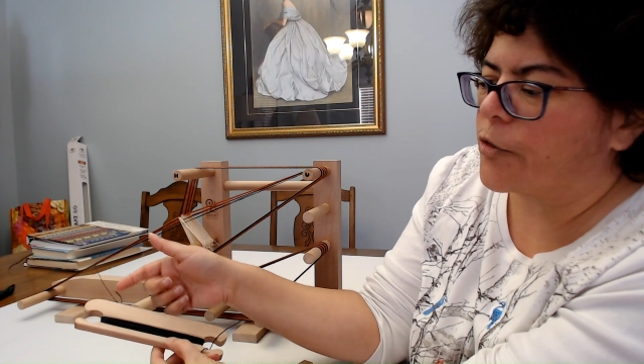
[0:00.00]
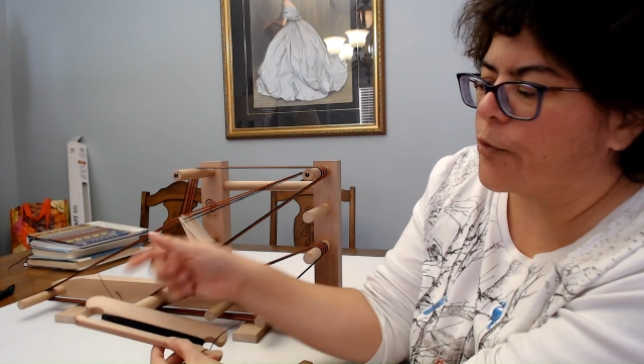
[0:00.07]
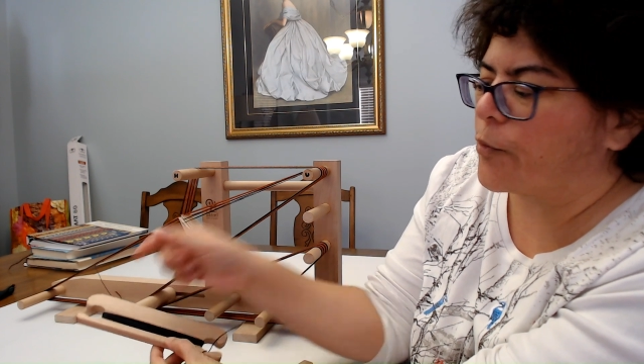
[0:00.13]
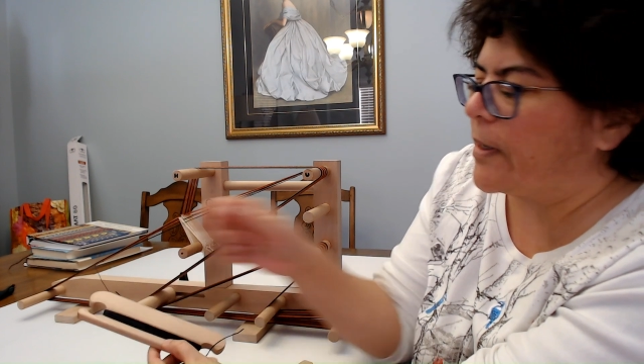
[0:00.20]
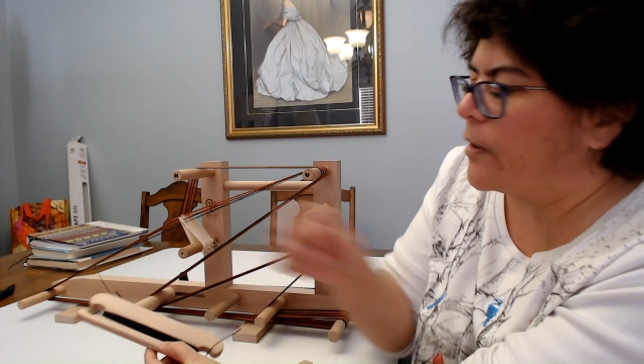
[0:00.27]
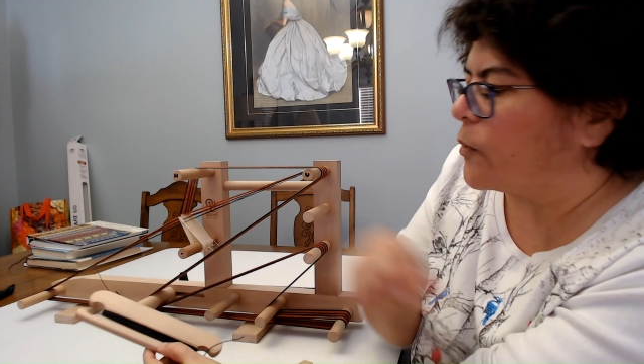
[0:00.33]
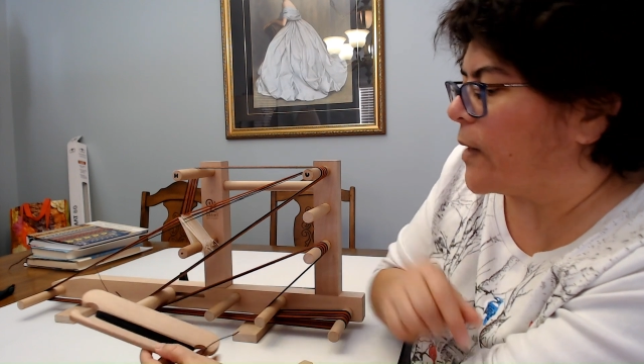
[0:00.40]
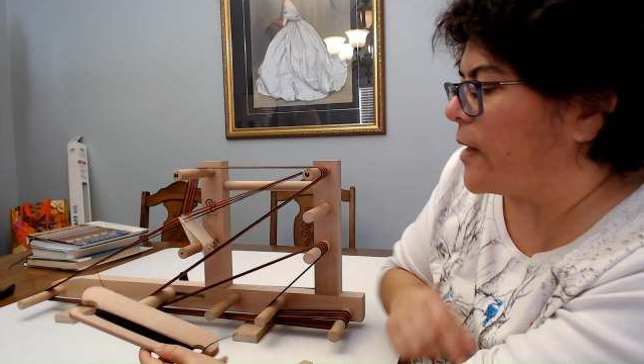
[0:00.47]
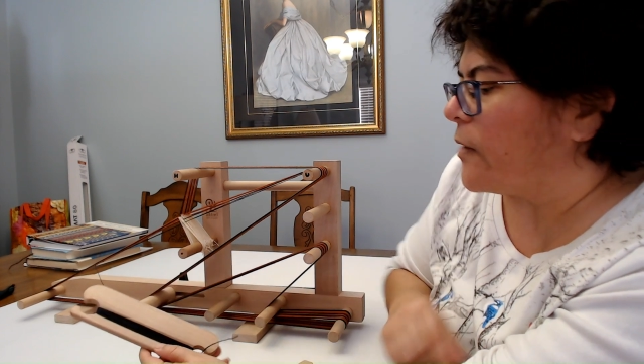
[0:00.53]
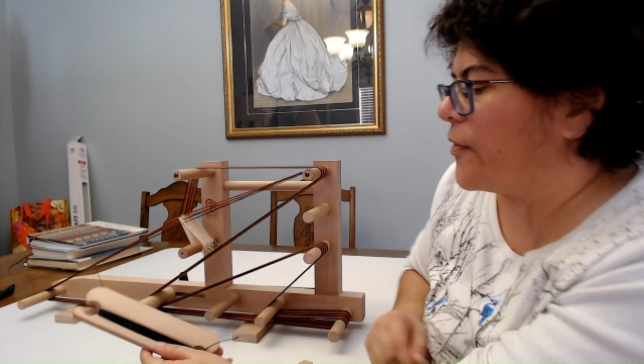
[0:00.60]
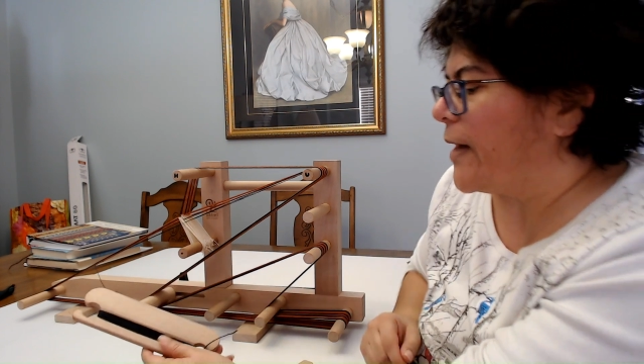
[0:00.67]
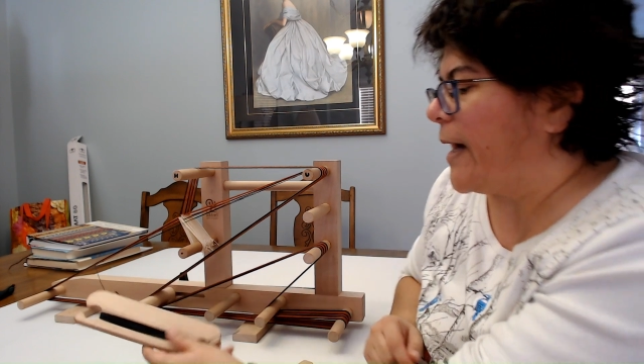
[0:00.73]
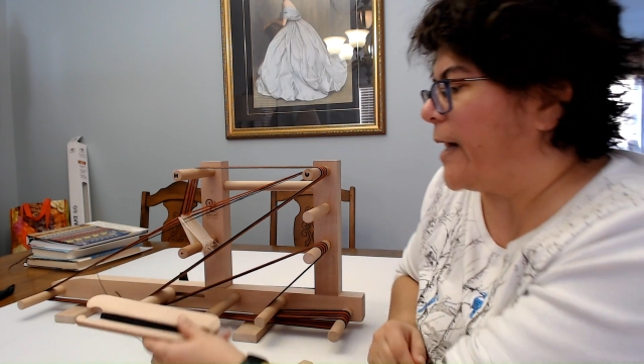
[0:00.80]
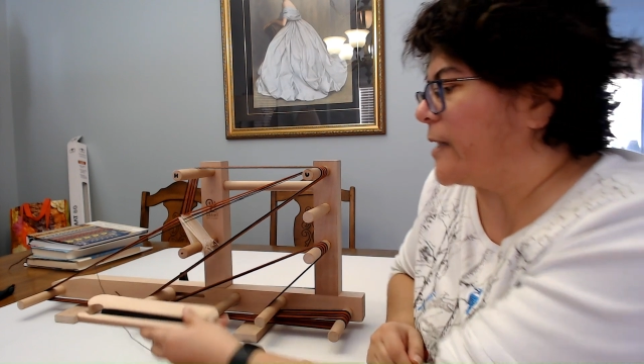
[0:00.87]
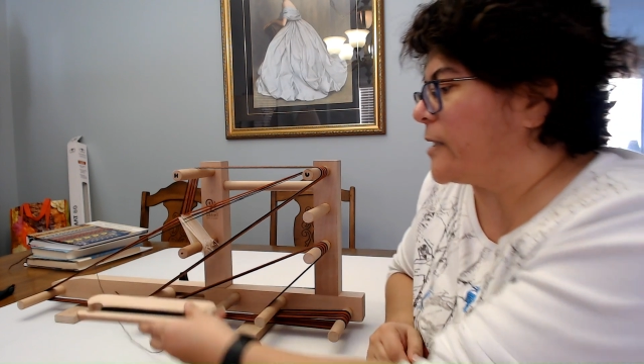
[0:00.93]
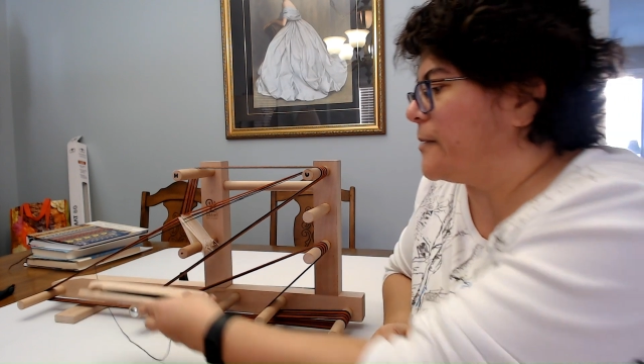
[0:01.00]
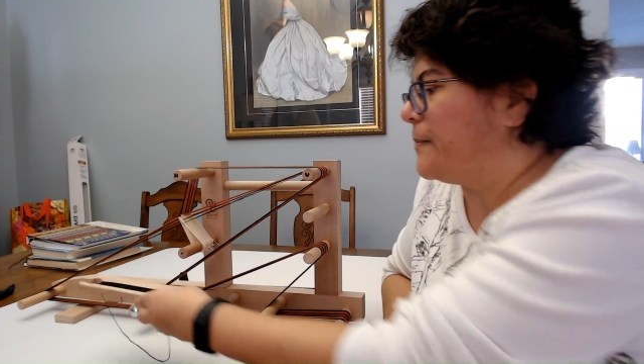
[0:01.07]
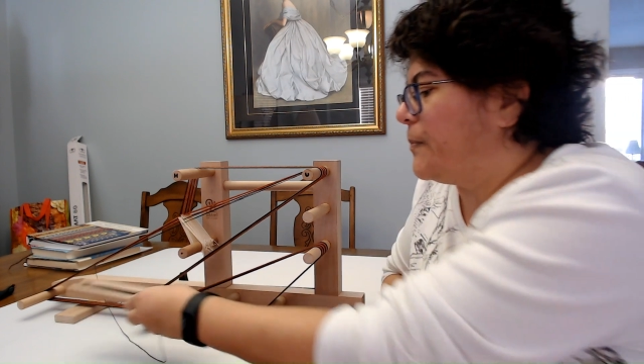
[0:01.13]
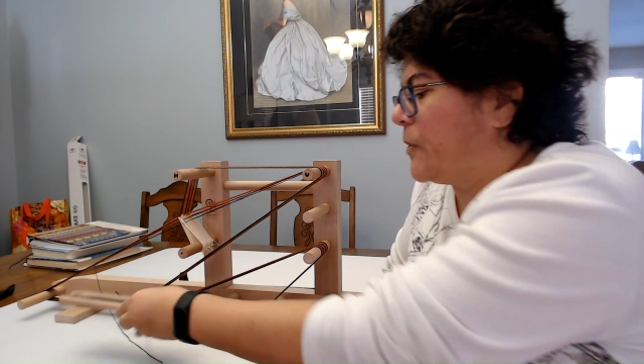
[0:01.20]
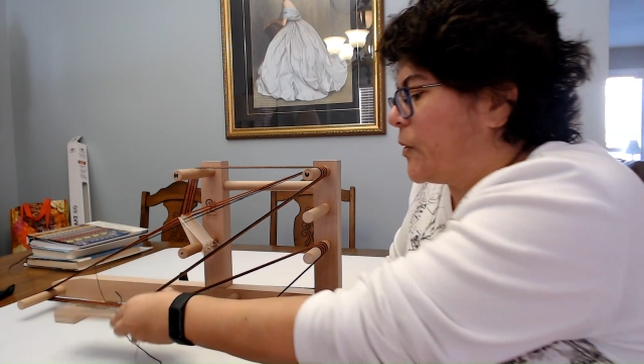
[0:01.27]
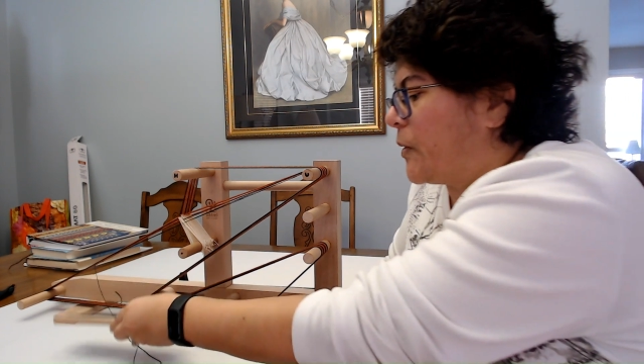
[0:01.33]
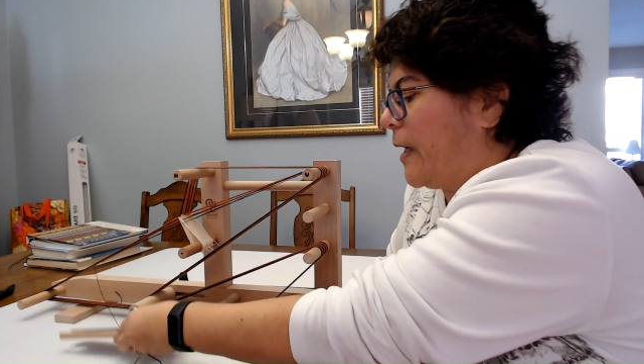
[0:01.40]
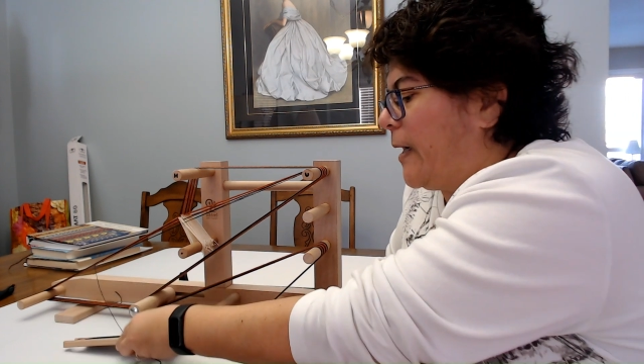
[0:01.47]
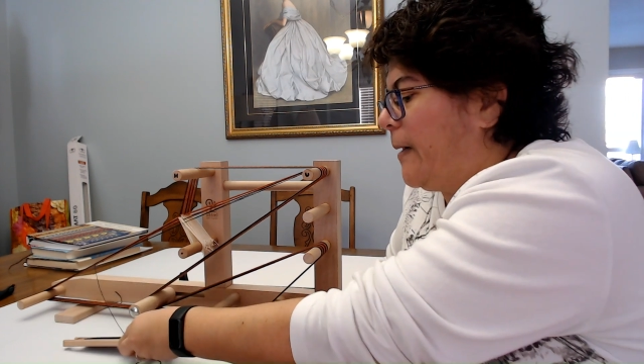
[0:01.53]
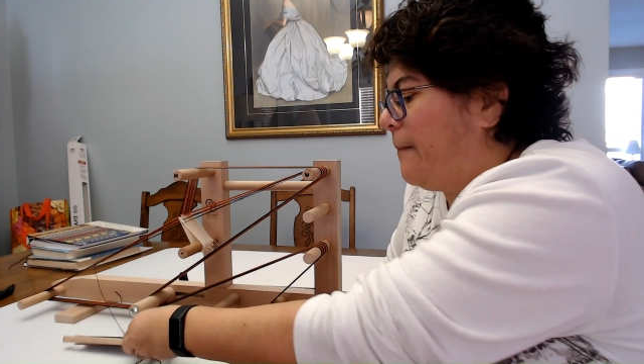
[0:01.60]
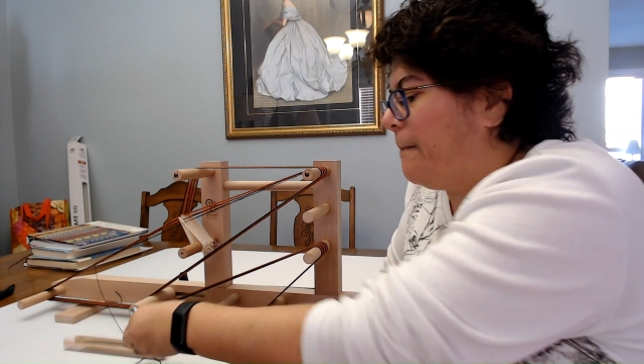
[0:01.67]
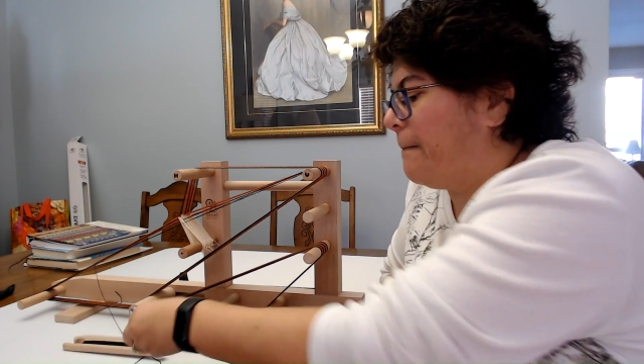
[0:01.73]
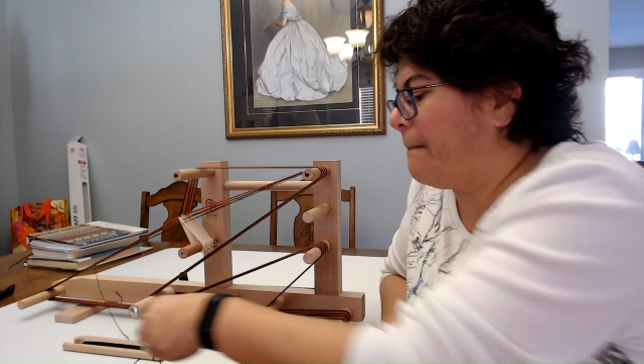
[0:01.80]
thread around that, okay?